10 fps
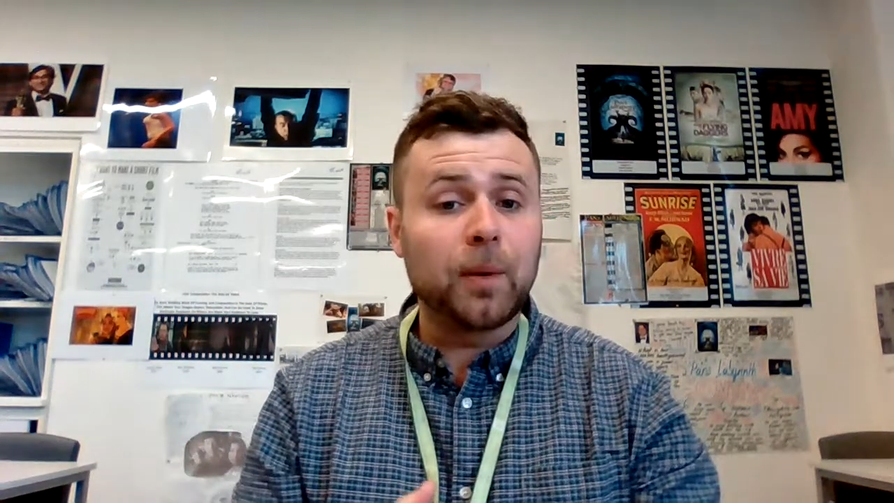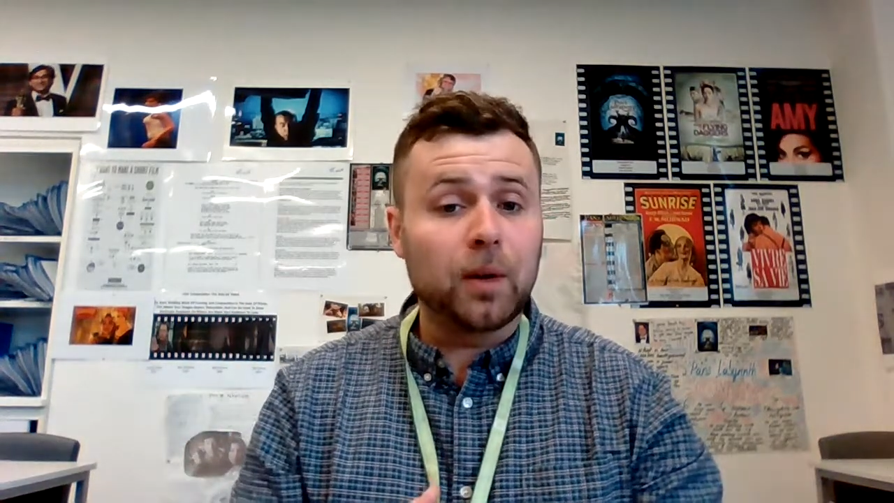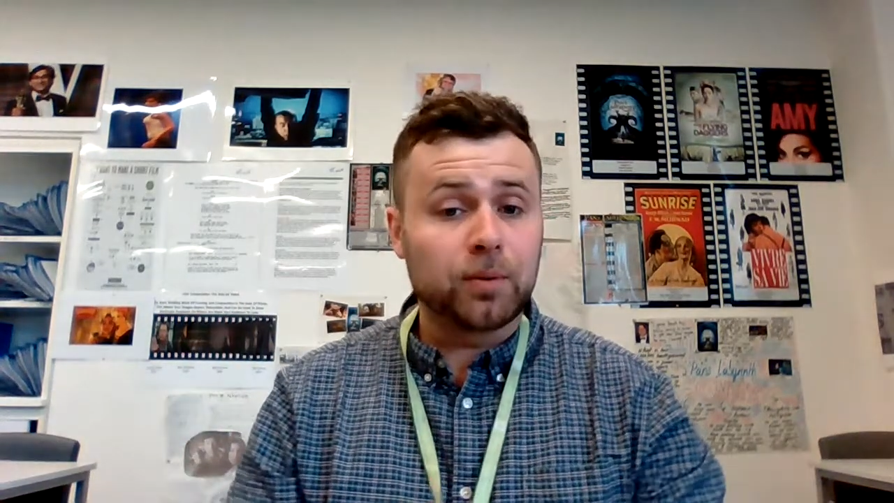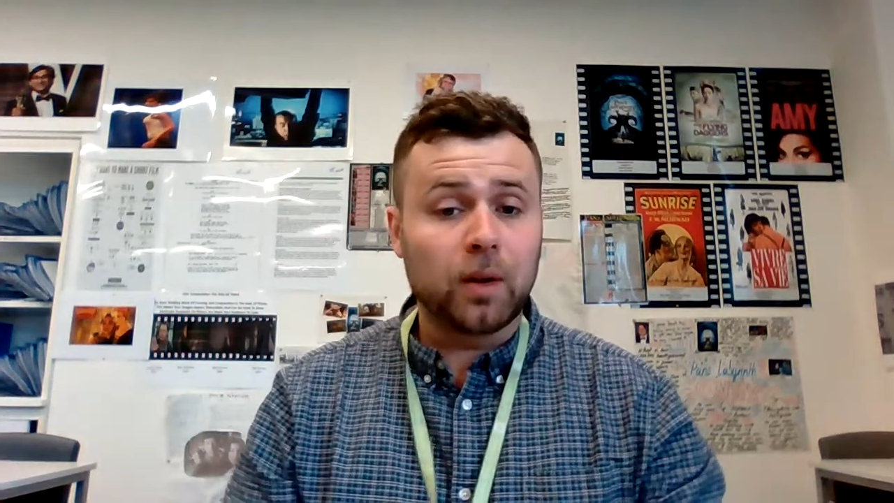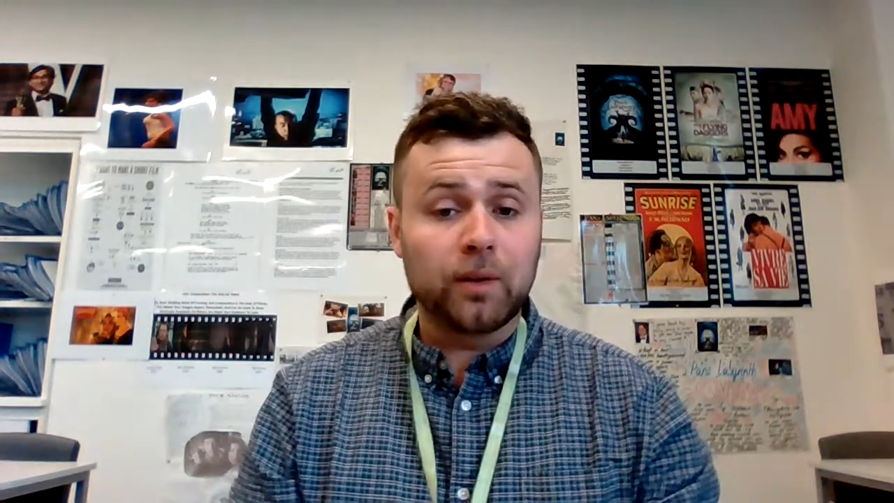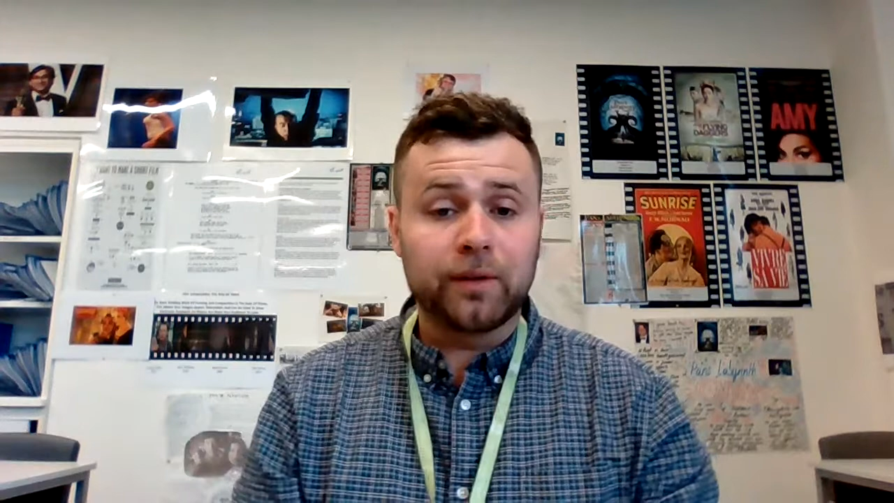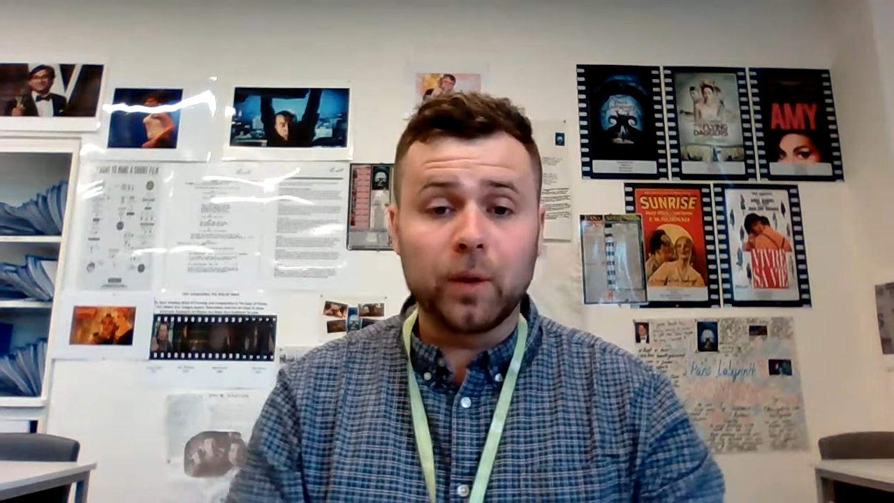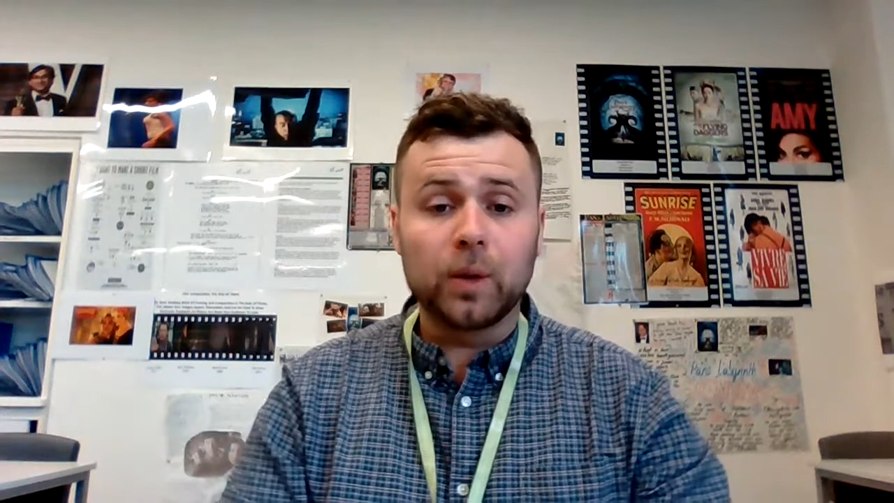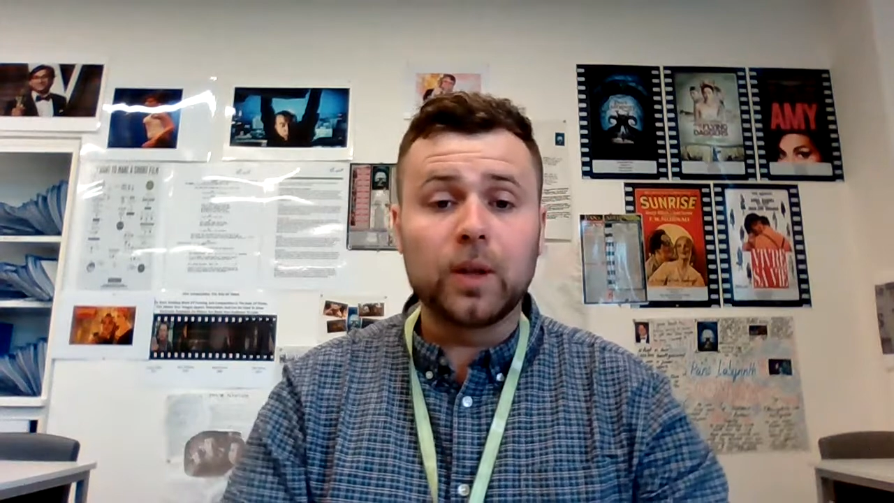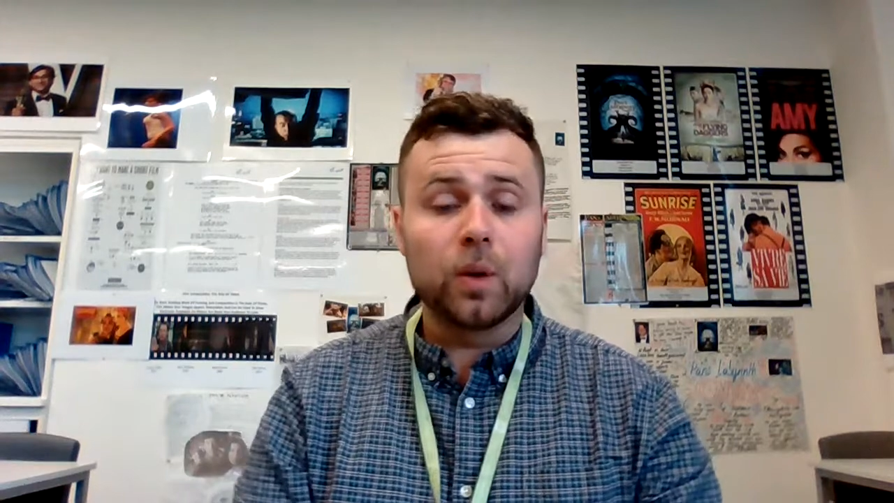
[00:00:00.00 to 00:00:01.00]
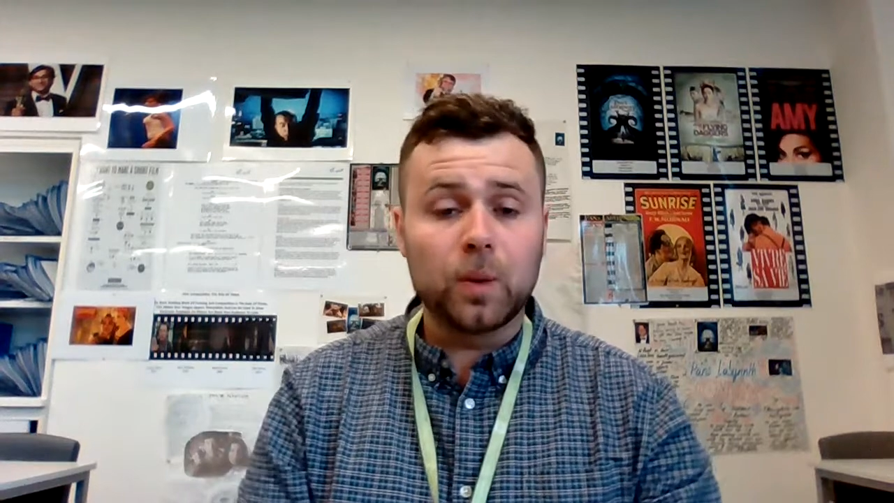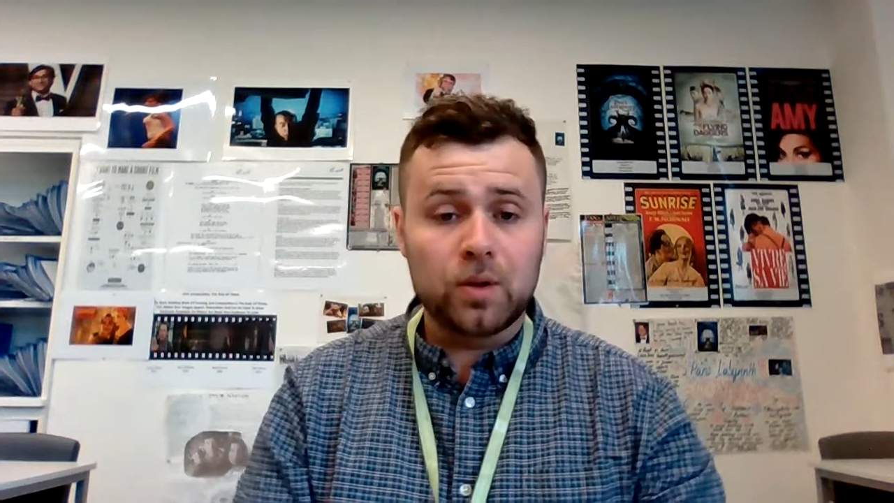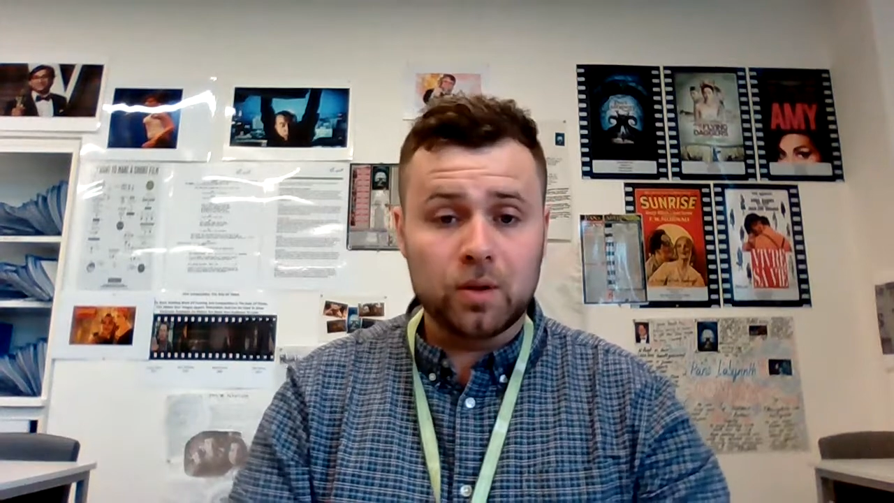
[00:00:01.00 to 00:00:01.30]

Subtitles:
portfolio which